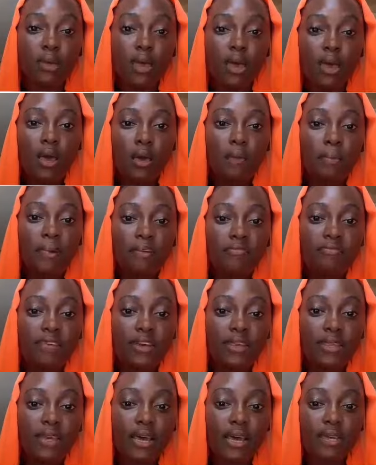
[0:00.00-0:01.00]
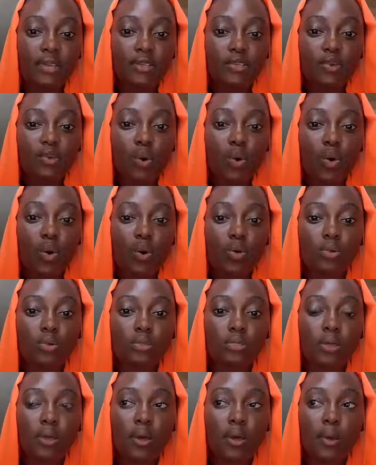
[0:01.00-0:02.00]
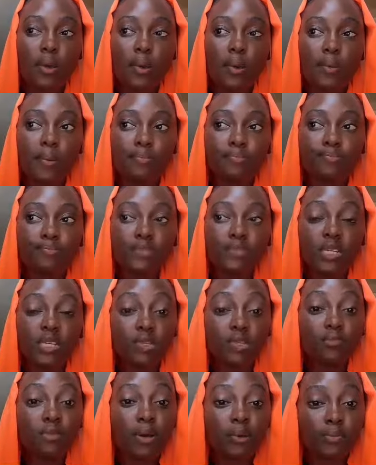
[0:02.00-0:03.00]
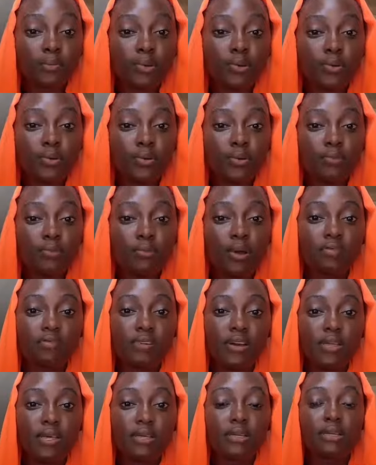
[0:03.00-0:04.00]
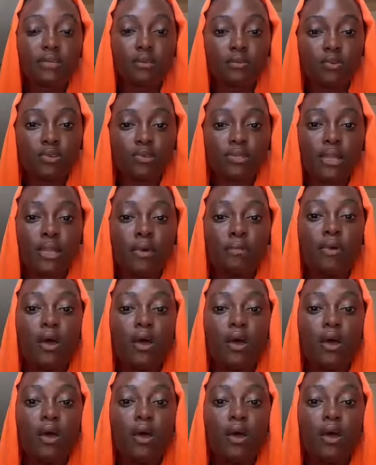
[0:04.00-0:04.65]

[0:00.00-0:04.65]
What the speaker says: My father is called Isman Biru. My father is a Muslim.